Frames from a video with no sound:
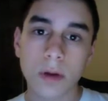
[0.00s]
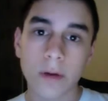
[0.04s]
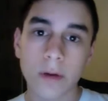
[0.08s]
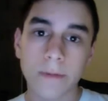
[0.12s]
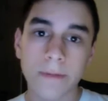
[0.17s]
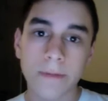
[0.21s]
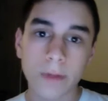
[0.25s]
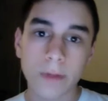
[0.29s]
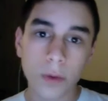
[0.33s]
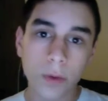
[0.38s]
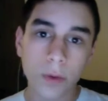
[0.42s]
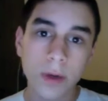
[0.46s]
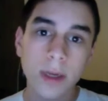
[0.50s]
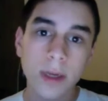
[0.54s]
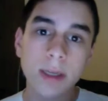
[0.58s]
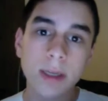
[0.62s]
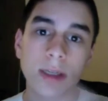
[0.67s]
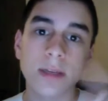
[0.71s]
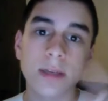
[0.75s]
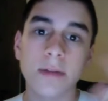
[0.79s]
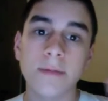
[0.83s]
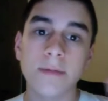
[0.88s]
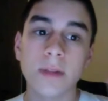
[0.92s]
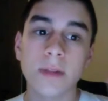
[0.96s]

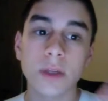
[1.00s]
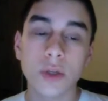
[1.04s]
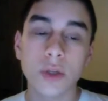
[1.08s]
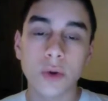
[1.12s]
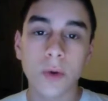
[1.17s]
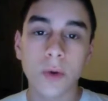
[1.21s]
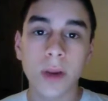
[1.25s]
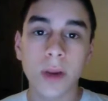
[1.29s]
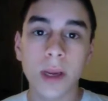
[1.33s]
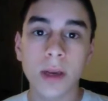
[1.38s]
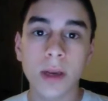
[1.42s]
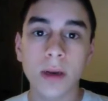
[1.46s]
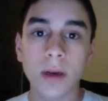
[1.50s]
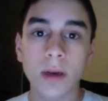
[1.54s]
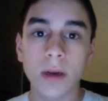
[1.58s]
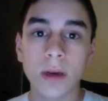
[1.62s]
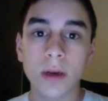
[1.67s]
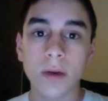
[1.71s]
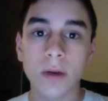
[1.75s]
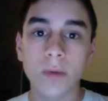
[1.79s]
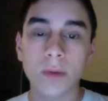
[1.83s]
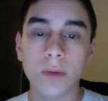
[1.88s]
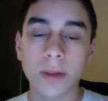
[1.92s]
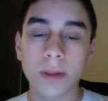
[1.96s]
fluidness of the screen,
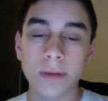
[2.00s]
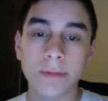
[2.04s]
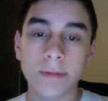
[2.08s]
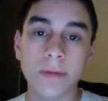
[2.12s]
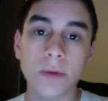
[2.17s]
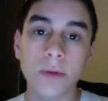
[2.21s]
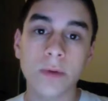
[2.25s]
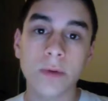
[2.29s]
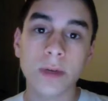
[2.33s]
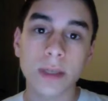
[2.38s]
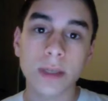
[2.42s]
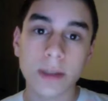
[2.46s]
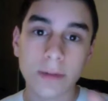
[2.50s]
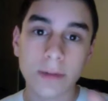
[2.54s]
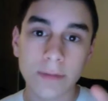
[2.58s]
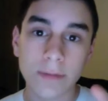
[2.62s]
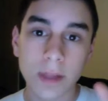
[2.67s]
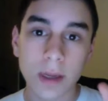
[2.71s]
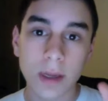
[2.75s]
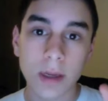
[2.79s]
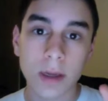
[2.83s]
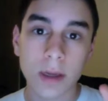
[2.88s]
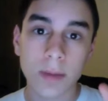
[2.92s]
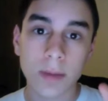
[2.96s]
with the fluidness of
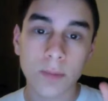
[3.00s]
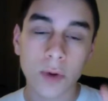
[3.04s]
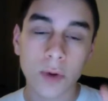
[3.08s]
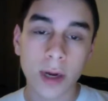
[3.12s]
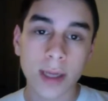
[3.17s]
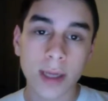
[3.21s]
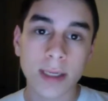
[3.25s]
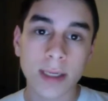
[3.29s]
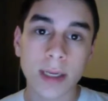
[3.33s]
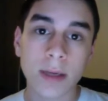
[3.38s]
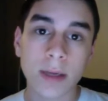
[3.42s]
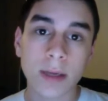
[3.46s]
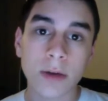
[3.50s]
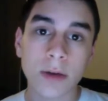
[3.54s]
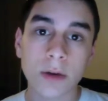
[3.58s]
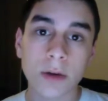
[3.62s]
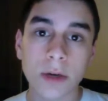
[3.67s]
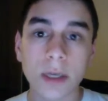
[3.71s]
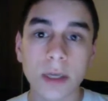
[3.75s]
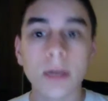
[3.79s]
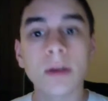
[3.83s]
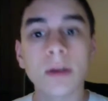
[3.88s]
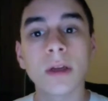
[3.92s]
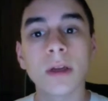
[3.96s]
the processor,
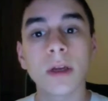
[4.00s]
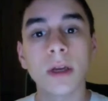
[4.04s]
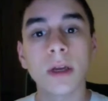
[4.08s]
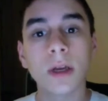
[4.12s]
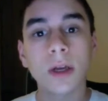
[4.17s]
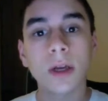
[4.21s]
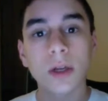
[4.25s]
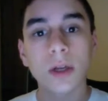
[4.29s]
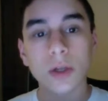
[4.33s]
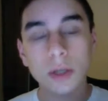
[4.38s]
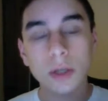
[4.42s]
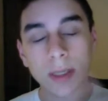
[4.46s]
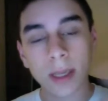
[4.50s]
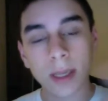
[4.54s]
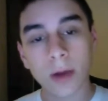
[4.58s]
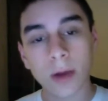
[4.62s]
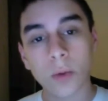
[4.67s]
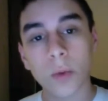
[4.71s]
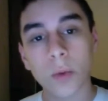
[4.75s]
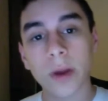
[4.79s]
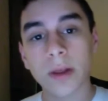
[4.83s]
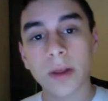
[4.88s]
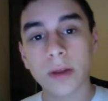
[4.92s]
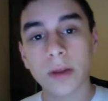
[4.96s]
and just how
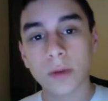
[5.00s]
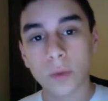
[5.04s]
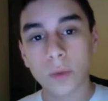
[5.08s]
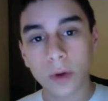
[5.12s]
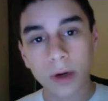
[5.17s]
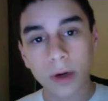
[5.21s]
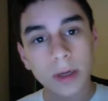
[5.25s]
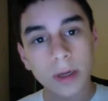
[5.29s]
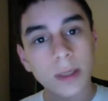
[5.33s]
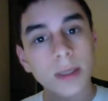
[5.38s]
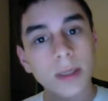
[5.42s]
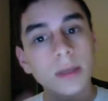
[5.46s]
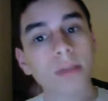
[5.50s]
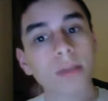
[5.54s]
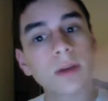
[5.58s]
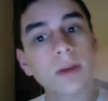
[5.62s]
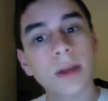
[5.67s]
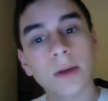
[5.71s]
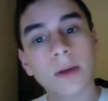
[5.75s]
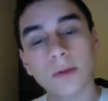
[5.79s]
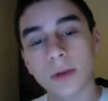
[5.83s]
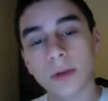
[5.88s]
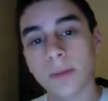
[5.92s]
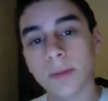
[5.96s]
well it works and
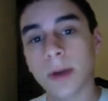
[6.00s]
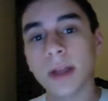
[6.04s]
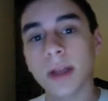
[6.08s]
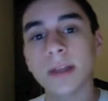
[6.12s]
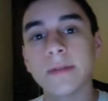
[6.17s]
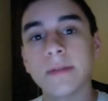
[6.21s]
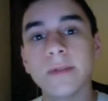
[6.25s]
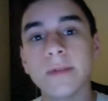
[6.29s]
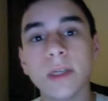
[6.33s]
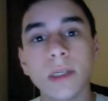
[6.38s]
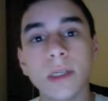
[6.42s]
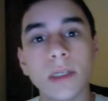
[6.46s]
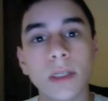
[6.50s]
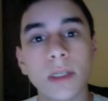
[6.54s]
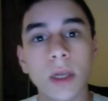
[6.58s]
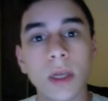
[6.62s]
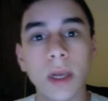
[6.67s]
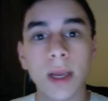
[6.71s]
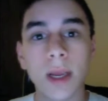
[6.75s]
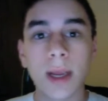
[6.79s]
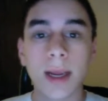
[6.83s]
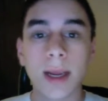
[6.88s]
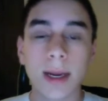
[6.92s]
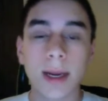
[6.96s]
how responsive it is,
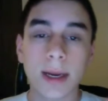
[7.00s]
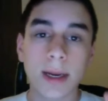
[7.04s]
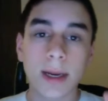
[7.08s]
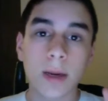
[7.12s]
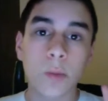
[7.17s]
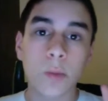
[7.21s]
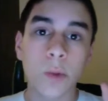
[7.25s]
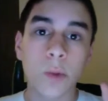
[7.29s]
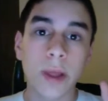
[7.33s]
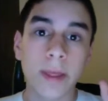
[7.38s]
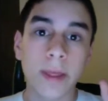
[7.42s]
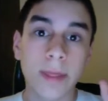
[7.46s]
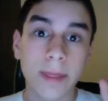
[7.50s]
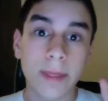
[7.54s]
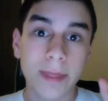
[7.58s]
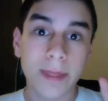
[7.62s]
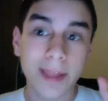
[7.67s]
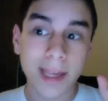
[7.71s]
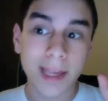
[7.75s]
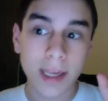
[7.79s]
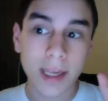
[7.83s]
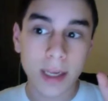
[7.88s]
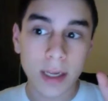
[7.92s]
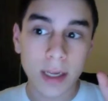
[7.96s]
with
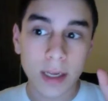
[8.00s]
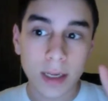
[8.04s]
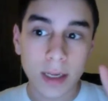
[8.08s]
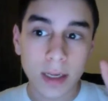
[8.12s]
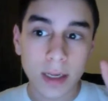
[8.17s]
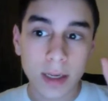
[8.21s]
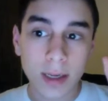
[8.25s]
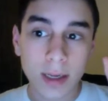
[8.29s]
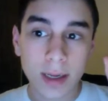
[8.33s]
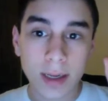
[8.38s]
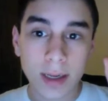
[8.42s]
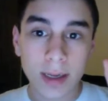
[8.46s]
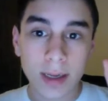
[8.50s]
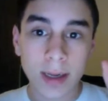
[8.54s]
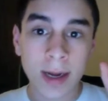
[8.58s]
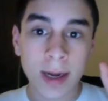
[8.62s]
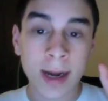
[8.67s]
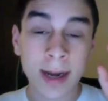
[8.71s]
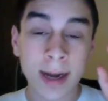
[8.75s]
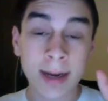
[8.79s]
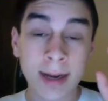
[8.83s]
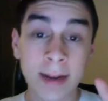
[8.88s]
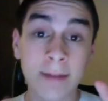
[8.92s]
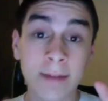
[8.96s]
the
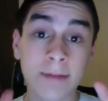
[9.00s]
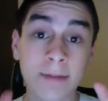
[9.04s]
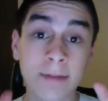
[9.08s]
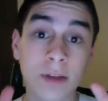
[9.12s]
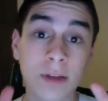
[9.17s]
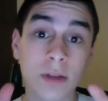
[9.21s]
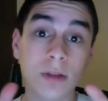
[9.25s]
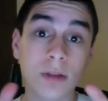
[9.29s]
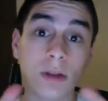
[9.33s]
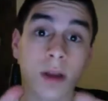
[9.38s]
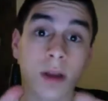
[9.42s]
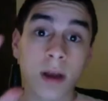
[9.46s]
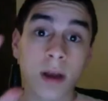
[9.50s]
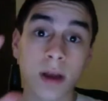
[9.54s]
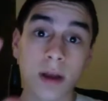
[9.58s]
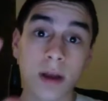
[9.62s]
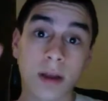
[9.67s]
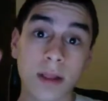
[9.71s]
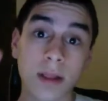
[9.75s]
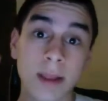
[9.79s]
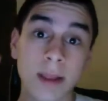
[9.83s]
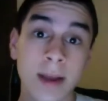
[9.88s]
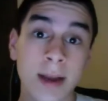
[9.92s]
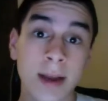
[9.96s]
high
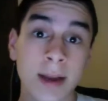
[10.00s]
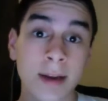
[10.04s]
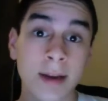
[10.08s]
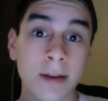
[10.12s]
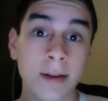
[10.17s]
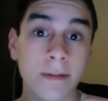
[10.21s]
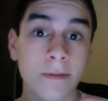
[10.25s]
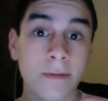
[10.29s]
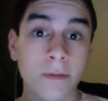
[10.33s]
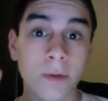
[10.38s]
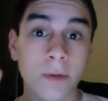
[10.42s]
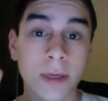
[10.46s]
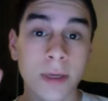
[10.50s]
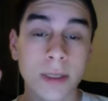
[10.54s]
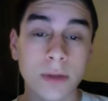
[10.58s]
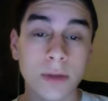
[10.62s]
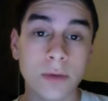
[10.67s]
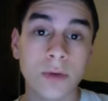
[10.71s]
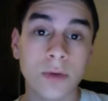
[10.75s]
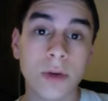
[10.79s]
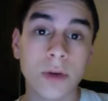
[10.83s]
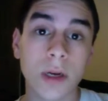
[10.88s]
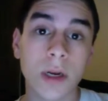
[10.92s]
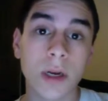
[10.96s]
def
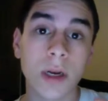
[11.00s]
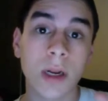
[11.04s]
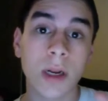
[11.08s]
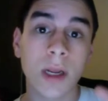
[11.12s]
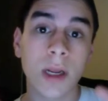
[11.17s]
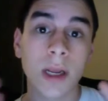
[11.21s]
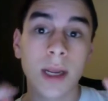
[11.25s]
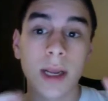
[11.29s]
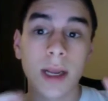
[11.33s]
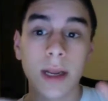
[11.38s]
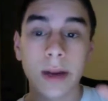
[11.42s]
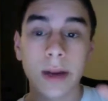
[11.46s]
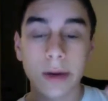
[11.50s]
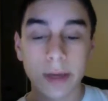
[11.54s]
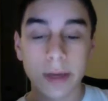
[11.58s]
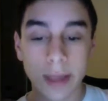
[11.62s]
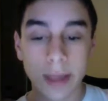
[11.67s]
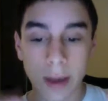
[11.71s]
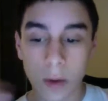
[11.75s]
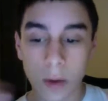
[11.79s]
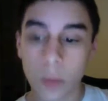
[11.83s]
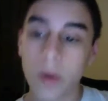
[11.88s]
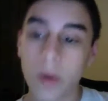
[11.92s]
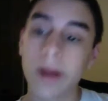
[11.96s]
resolution, and just
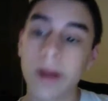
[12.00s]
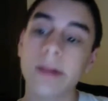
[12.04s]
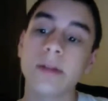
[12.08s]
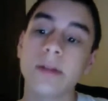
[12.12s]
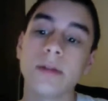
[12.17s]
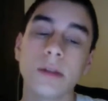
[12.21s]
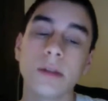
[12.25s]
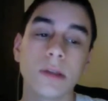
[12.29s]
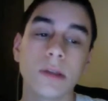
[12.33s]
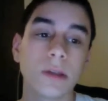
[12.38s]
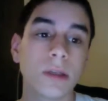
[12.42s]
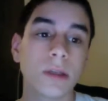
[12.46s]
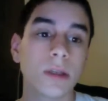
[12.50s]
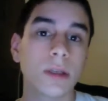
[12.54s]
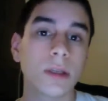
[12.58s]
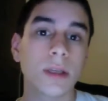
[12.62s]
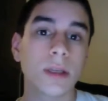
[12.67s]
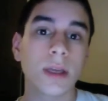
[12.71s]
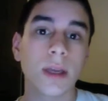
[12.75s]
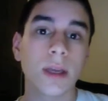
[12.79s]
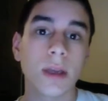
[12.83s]
how well it looks.